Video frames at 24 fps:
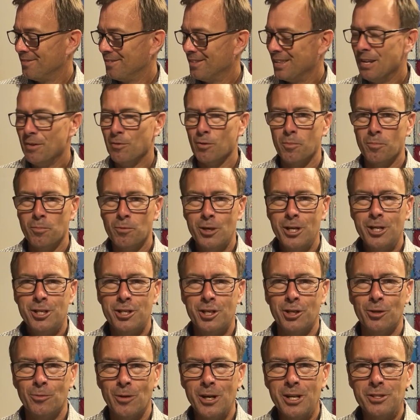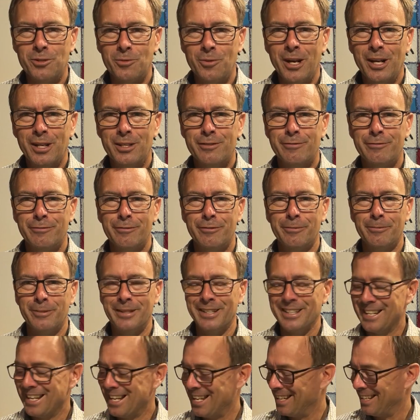They were preaching resurrection from
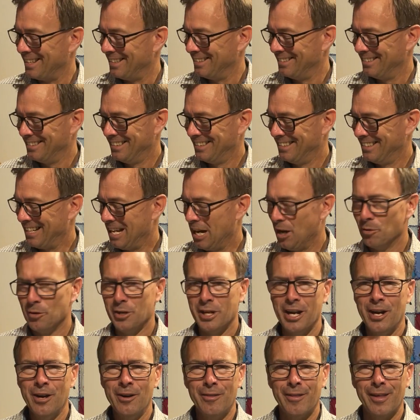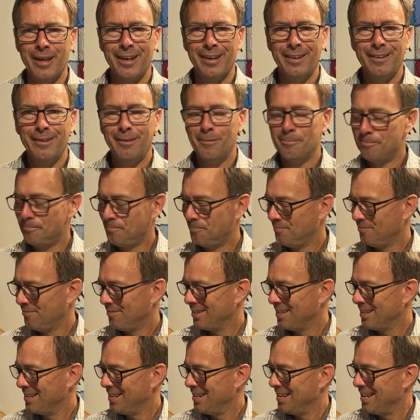the dead. How dare they?
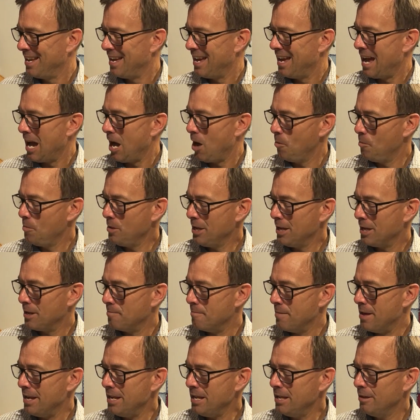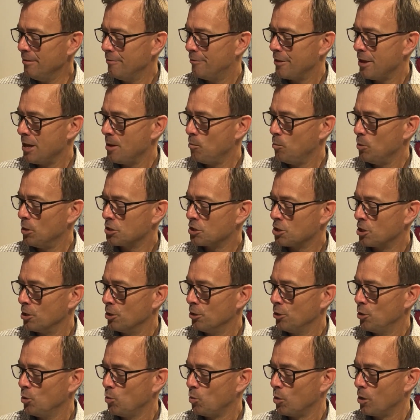Howbeit, many of them which
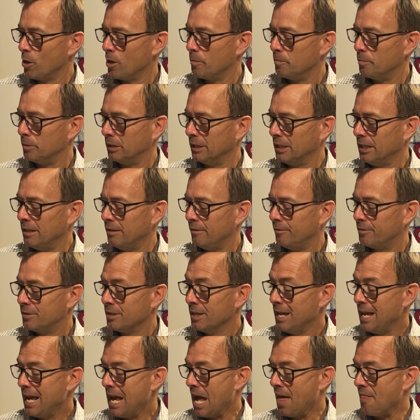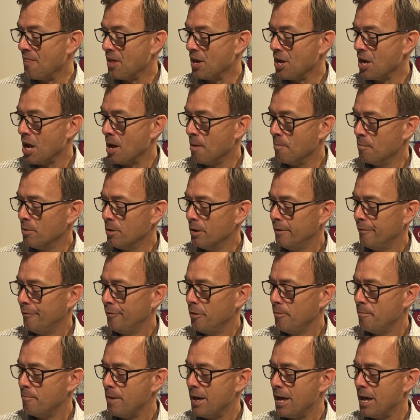heard the word believed, and the number of
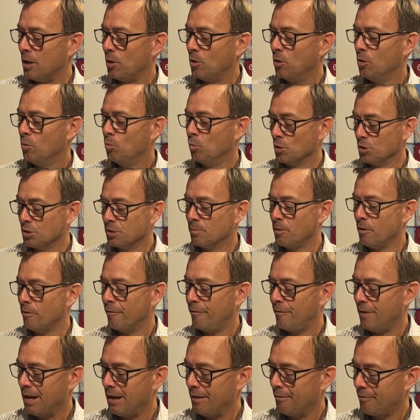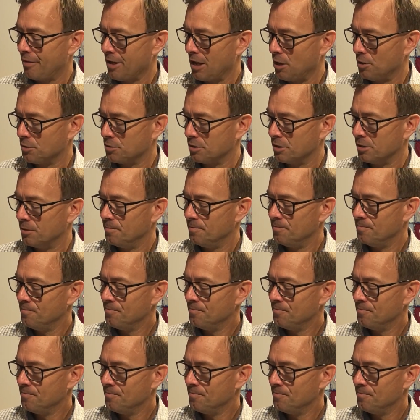the men was about five thousand.